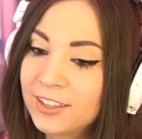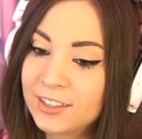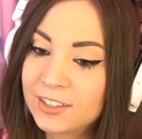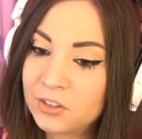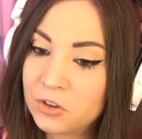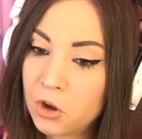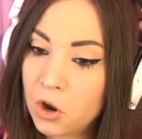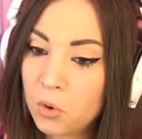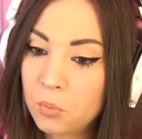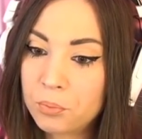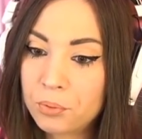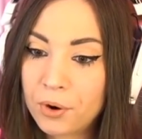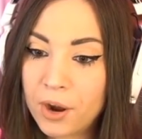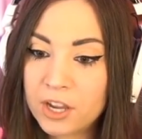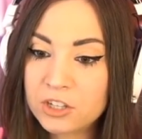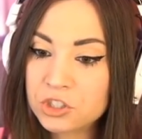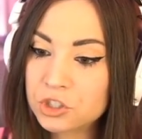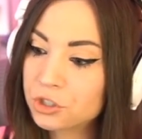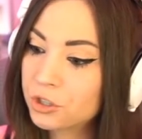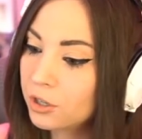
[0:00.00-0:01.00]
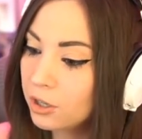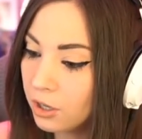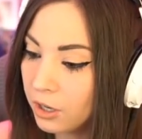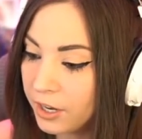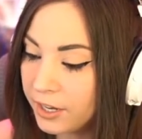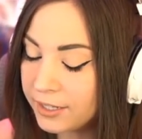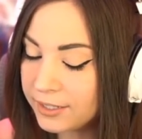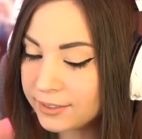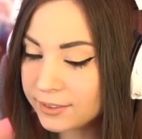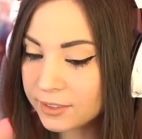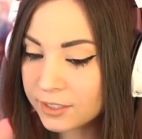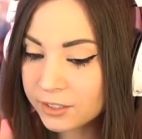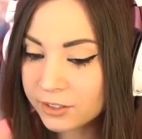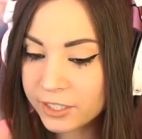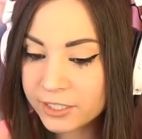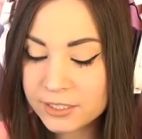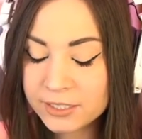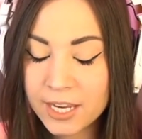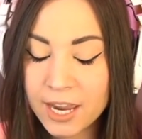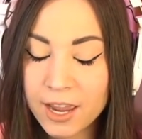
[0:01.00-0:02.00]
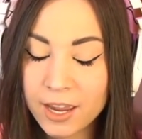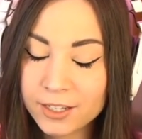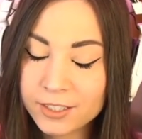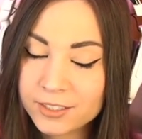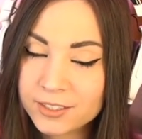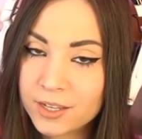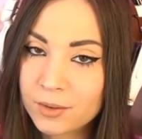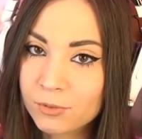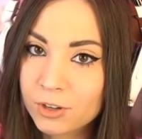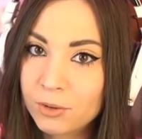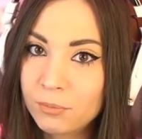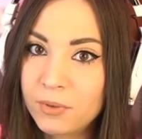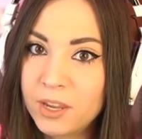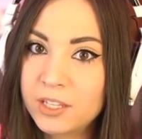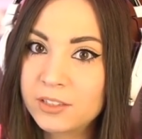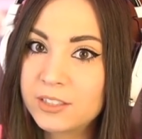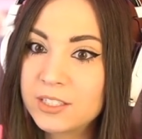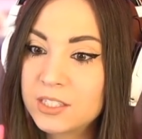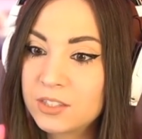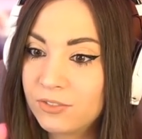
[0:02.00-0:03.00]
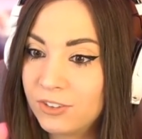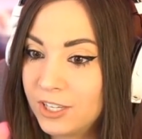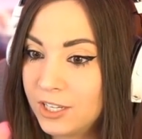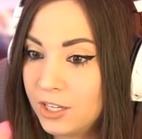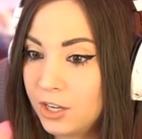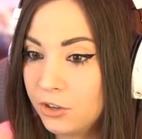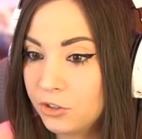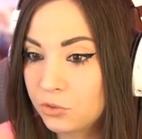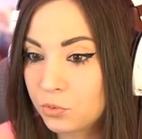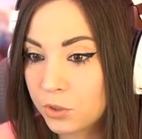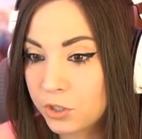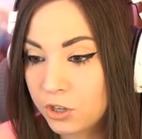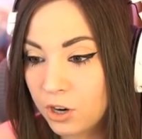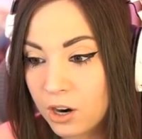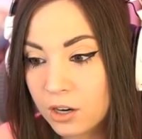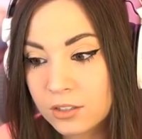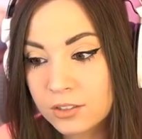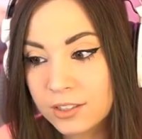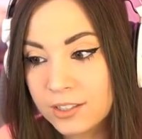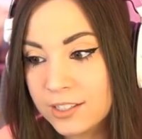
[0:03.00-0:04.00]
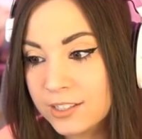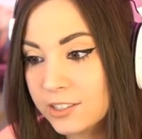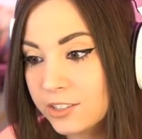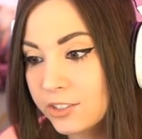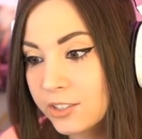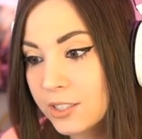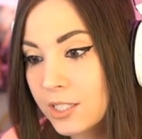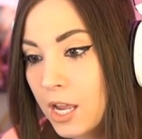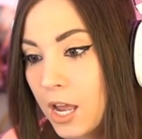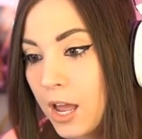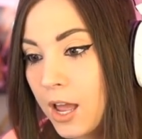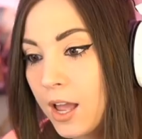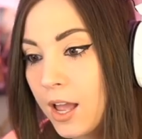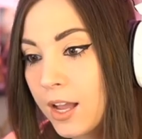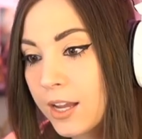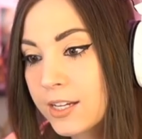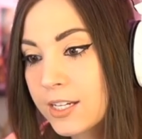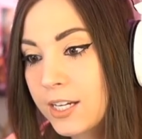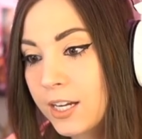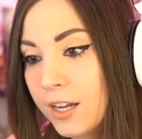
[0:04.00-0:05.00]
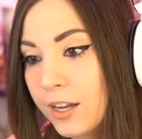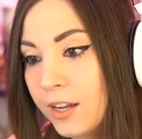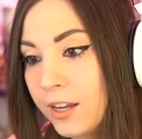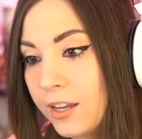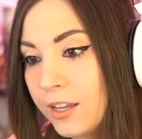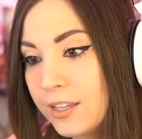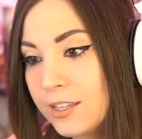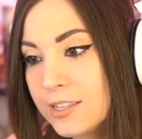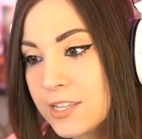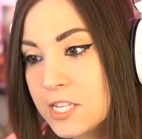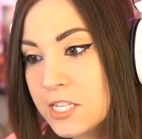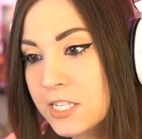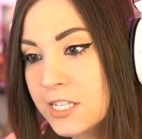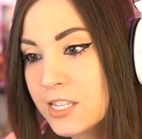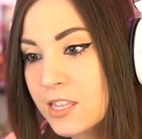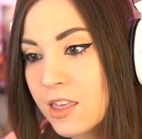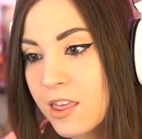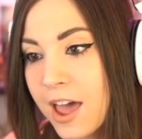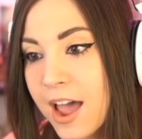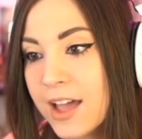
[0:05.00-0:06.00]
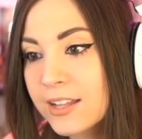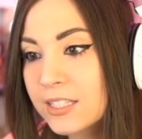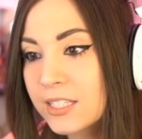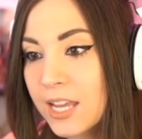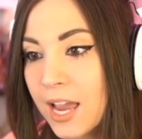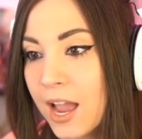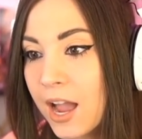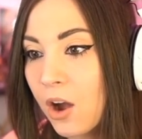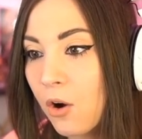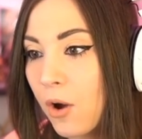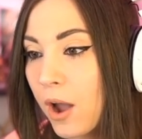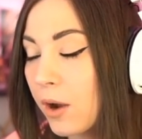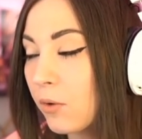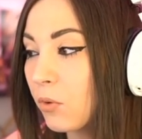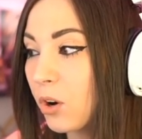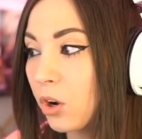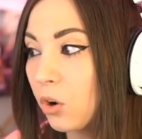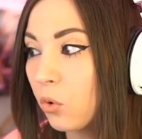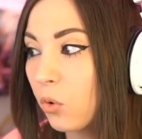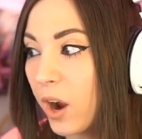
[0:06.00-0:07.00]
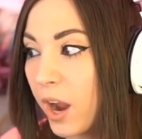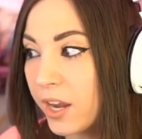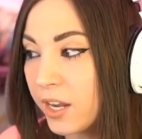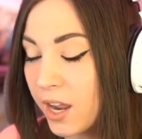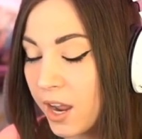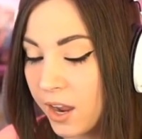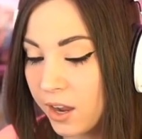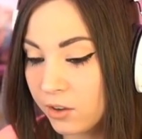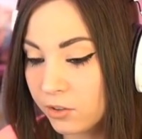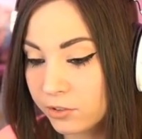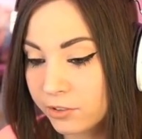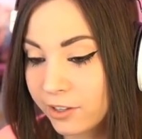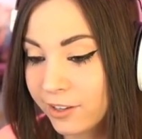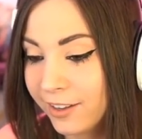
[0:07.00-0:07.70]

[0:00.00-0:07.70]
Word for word: No pressure or anything like that, because I'm going to make these videos regardless, because that's how I roll right now.